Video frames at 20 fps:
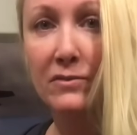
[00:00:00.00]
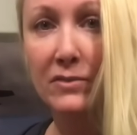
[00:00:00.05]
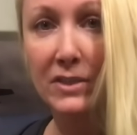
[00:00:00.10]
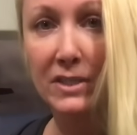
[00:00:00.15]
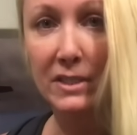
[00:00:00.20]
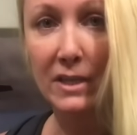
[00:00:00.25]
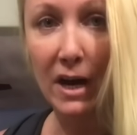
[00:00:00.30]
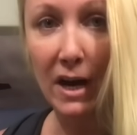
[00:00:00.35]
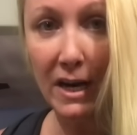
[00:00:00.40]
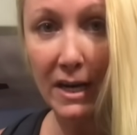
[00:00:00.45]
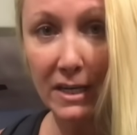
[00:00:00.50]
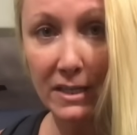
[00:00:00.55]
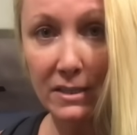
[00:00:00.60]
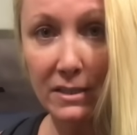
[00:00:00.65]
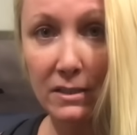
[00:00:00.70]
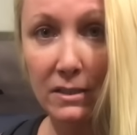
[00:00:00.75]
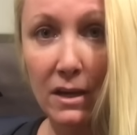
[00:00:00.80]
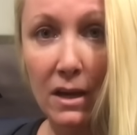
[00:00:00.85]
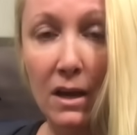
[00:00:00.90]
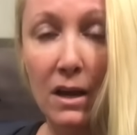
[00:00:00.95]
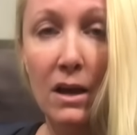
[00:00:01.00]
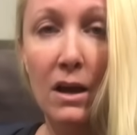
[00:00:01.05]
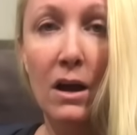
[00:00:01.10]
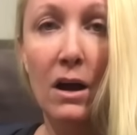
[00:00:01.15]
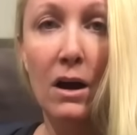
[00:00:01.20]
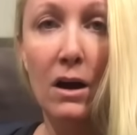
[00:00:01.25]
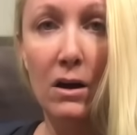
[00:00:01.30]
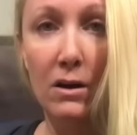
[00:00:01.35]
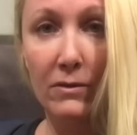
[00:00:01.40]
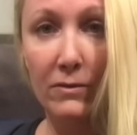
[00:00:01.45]
the size
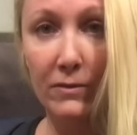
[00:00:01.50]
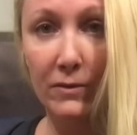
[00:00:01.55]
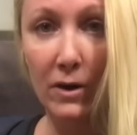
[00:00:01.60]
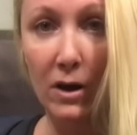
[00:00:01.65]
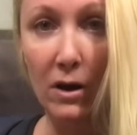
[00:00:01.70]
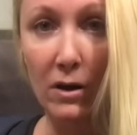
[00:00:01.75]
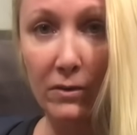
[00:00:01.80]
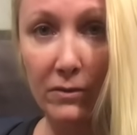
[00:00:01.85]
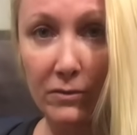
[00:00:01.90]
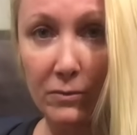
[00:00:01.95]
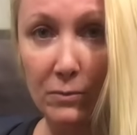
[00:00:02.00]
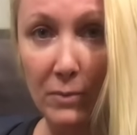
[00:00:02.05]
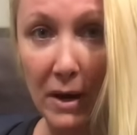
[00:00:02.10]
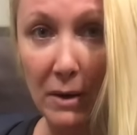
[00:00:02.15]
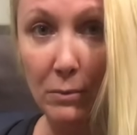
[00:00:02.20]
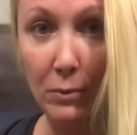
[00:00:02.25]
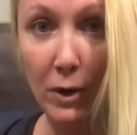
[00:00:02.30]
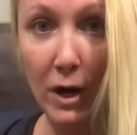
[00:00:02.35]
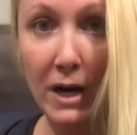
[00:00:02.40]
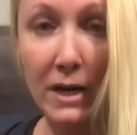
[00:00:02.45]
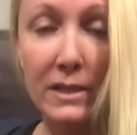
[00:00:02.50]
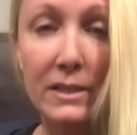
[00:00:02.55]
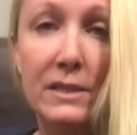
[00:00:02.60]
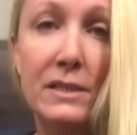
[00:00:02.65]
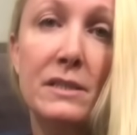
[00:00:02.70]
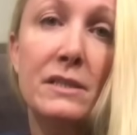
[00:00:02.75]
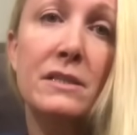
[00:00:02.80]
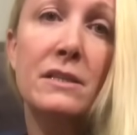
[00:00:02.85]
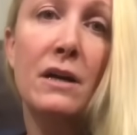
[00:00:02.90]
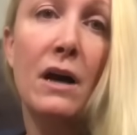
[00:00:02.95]
of my
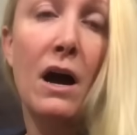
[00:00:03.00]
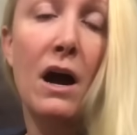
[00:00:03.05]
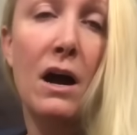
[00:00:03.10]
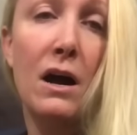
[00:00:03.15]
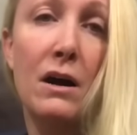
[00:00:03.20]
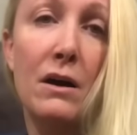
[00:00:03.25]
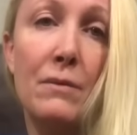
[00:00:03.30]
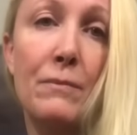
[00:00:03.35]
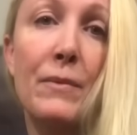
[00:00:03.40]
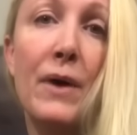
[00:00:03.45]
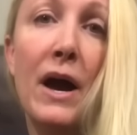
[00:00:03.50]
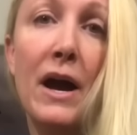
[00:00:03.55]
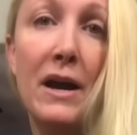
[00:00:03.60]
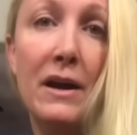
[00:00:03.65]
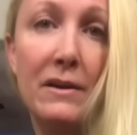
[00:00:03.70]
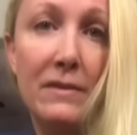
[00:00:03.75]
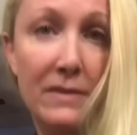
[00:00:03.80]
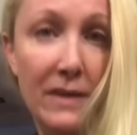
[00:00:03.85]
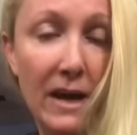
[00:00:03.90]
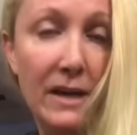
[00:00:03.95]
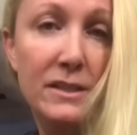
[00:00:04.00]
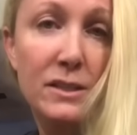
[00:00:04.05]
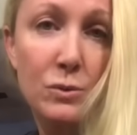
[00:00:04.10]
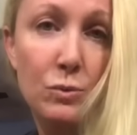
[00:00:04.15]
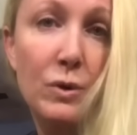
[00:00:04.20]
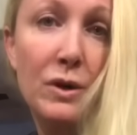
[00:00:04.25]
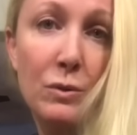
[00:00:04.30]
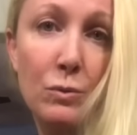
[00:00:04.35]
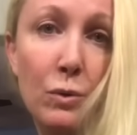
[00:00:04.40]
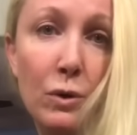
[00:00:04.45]
breasts, that's
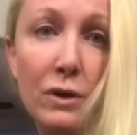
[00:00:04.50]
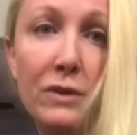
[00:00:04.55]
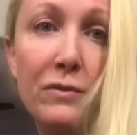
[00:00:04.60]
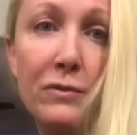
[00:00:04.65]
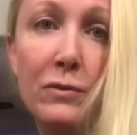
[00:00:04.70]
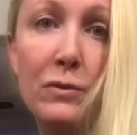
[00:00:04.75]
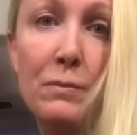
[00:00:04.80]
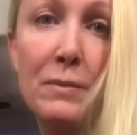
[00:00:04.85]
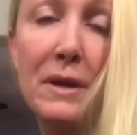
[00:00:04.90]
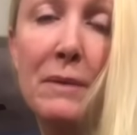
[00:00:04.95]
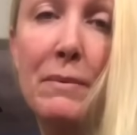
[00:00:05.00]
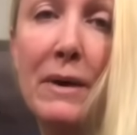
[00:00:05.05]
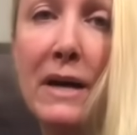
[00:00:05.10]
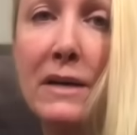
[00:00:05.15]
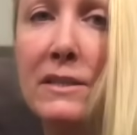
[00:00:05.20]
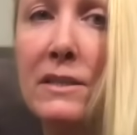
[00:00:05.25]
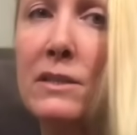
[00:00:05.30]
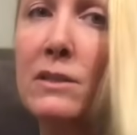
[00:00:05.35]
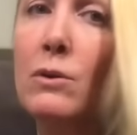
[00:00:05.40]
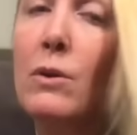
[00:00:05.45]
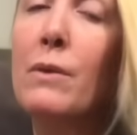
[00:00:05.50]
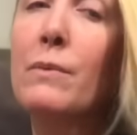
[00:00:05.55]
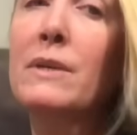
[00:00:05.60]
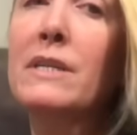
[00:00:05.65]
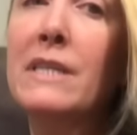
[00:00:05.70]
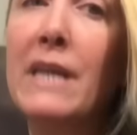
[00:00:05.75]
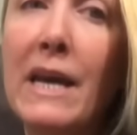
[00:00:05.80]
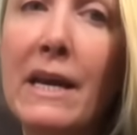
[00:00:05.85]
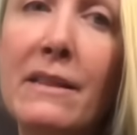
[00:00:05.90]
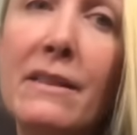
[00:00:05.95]
what worked for me best. So I would
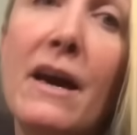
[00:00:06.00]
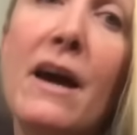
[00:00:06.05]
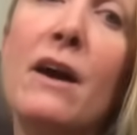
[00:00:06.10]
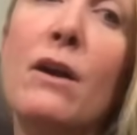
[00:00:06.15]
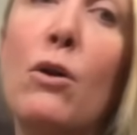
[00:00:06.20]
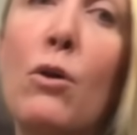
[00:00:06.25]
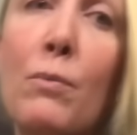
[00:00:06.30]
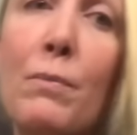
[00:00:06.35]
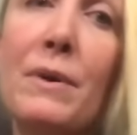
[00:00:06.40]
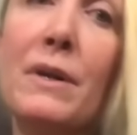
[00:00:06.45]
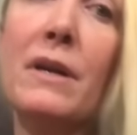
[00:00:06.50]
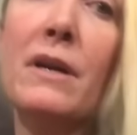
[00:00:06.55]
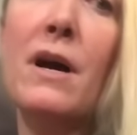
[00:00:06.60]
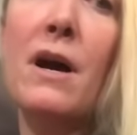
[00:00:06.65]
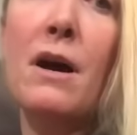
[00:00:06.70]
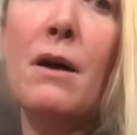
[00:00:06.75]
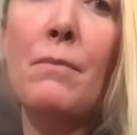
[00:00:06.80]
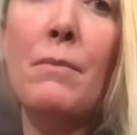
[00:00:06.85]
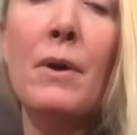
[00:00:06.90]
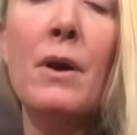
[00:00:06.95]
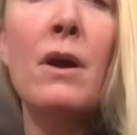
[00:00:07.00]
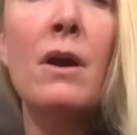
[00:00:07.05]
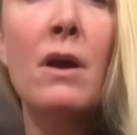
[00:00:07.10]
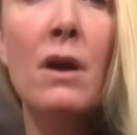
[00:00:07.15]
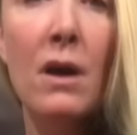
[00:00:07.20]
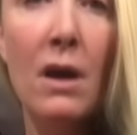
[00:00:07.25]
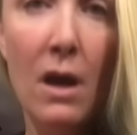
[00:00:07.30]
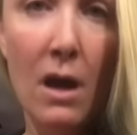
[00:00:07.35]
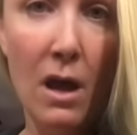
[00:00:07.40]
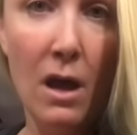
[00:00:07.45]
take that, open it up,
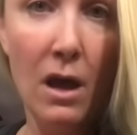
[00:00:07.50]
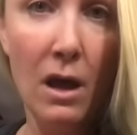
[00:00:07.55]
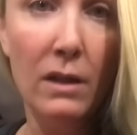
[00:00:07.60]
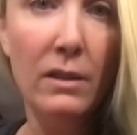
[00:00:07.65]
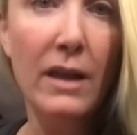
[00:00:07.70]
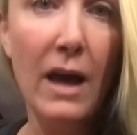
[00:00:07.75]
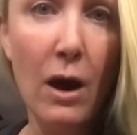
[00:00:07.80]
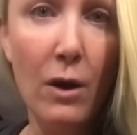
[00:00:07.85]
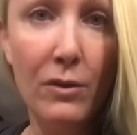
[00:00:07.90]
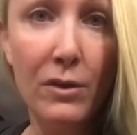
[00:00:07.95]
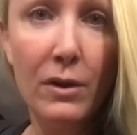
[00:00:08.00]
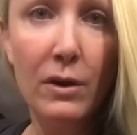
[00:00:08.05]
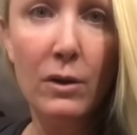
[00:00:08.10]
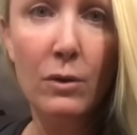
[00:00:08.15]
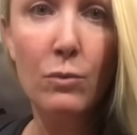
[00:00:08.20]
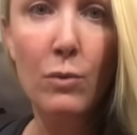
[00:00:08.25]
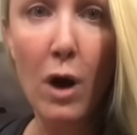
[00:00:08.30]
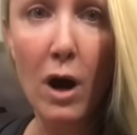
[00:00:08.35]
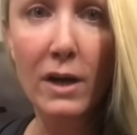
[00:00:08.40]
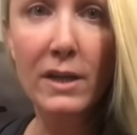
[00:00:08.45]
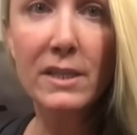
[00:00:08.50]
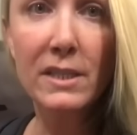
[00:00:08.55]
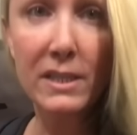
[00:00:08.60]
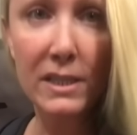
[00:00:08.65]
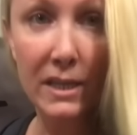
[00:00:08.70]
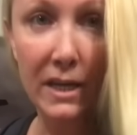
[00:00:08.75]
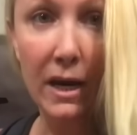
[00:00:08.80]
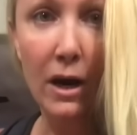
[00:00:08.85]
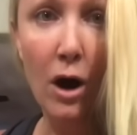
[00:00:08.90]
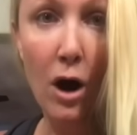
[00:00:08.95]
allow the rocks to
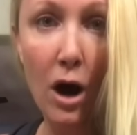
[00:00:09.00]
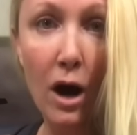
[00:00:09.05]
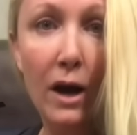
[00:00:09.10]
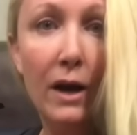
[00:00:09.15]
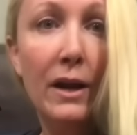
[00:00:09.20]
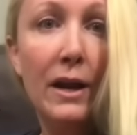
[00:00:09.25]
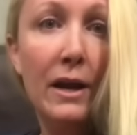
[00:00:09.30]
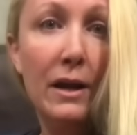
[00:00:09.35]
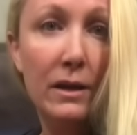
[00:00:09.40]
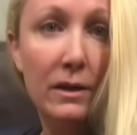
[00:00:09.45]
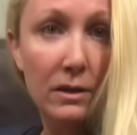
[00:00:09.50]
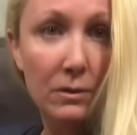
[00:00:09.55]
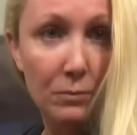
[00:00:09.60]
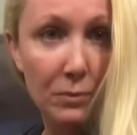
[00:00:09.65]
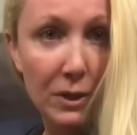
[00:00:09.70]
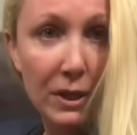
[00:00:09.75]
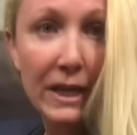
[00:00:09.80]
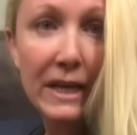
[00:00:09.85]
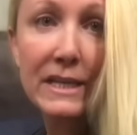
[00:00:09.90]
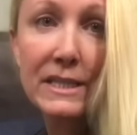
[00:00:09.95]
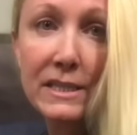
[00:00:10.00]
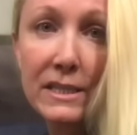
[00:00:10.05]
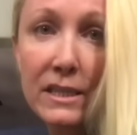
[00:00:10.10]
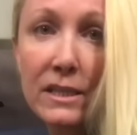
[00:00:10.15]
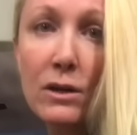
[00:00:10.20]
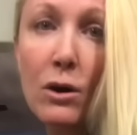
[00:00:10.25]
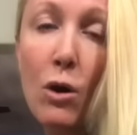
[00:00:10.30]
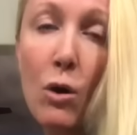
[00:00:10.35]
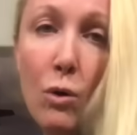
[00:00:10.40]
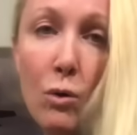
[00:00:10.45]
get hot, and place
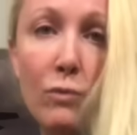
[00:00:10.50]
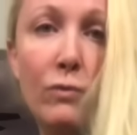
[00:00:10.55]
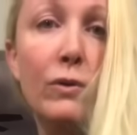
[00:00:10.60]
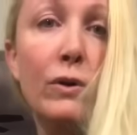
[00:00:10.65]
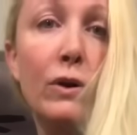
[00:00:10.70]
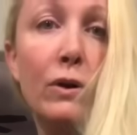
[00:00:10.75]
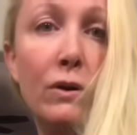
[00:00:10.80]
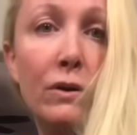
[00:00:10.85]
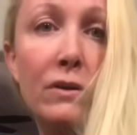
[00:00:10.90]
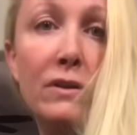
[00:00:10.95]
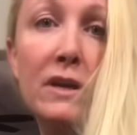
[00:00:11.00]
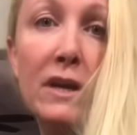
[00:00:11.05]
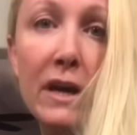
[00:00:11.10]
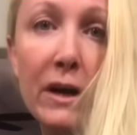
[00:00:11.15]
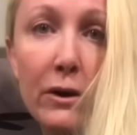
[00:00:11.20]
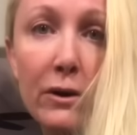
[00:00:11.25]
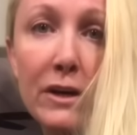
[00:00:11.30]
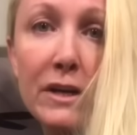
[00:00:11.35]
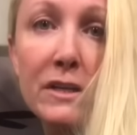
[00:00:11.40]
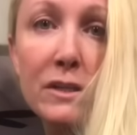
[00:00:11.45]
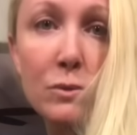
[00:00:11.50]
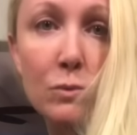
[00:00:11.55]
it over the areas